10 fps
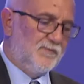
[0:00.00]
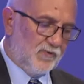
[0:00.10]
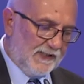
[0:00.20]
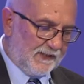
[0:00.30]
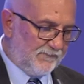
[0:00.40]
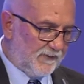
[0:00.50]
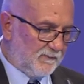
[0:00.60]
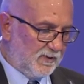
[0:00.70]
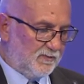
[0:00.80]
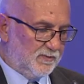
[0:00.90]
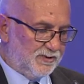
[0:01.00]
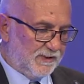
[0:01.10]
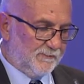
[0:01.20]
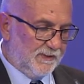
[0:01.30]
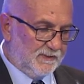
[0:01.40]
the
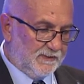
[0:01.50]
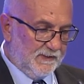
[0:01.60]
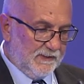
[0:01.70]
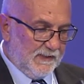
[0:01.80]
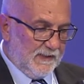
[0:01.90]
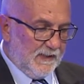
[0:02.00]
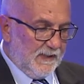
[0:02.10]
formation.